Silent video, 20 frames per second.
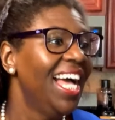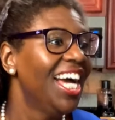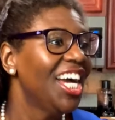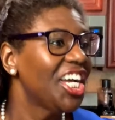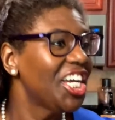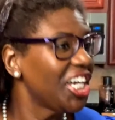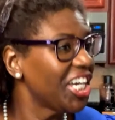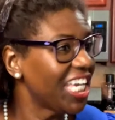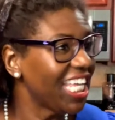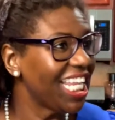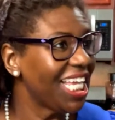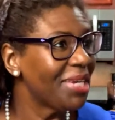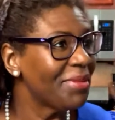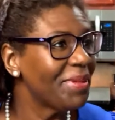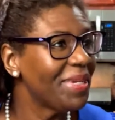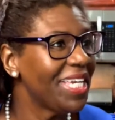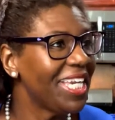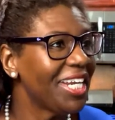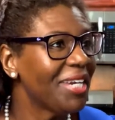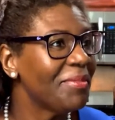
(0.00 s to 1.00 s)
cook it up
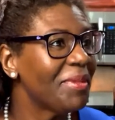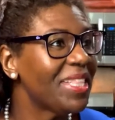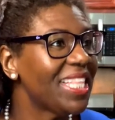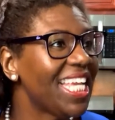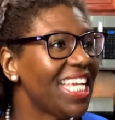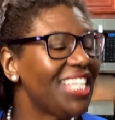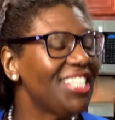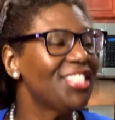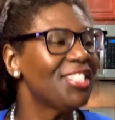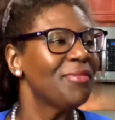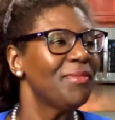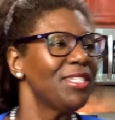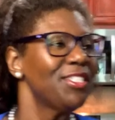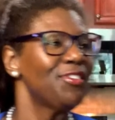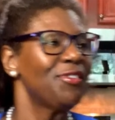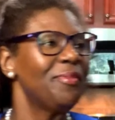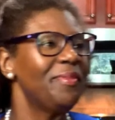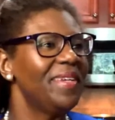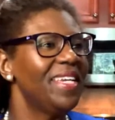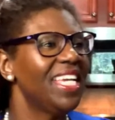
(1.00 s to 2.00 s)
here. But thank you so much
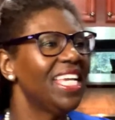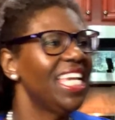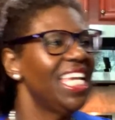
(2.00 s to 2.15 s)
for being